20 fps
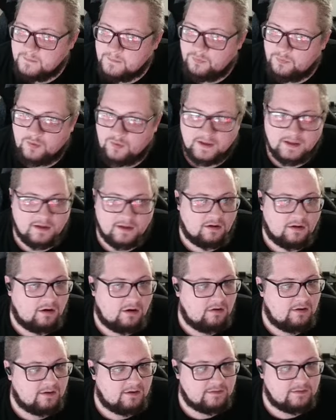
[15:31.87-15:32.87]
putting it
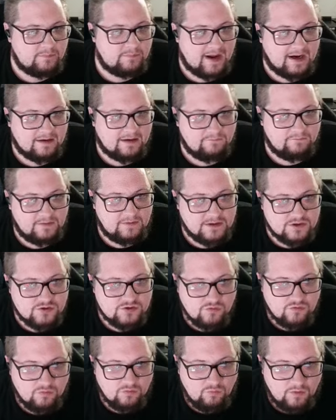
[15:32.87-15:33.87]
all on the back of
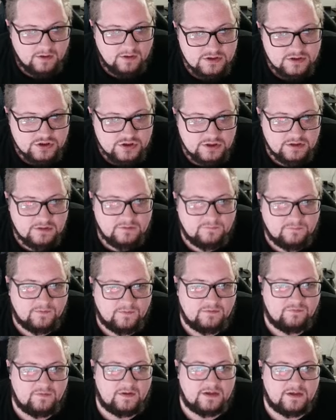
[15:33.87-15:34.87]
Venusaur. One shield for
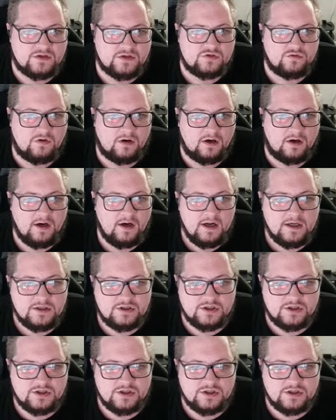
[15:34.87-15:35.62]
the Venusaur.